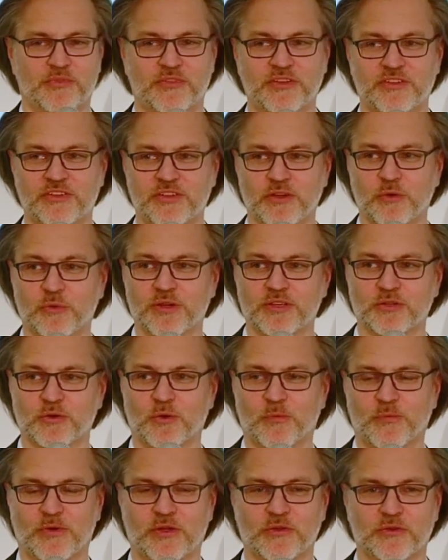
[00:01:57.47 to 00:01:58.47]
CTO and
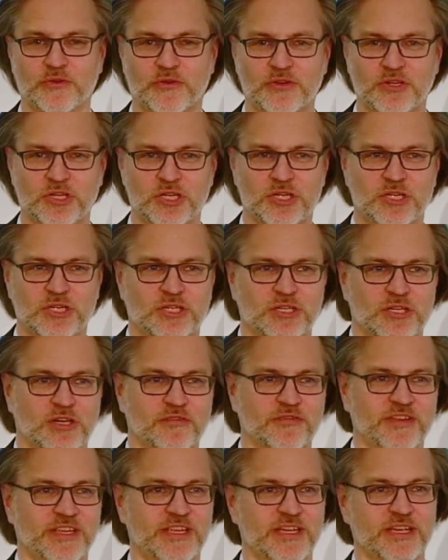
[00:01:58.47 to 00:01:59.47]
co-founder
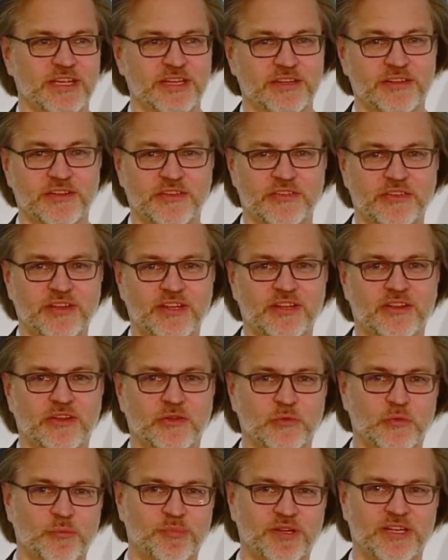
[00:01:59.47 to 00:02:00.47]
of i14y, the
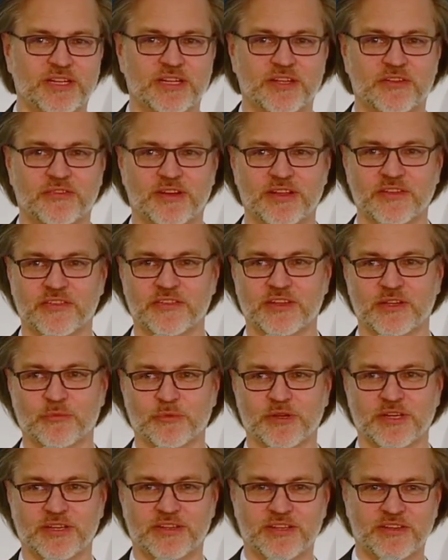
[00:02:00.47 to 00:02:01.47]
European Advanced
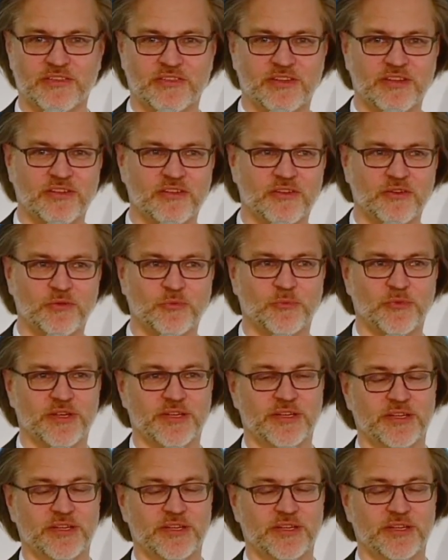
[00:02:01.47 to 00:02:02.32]
Networking Test Center. We're an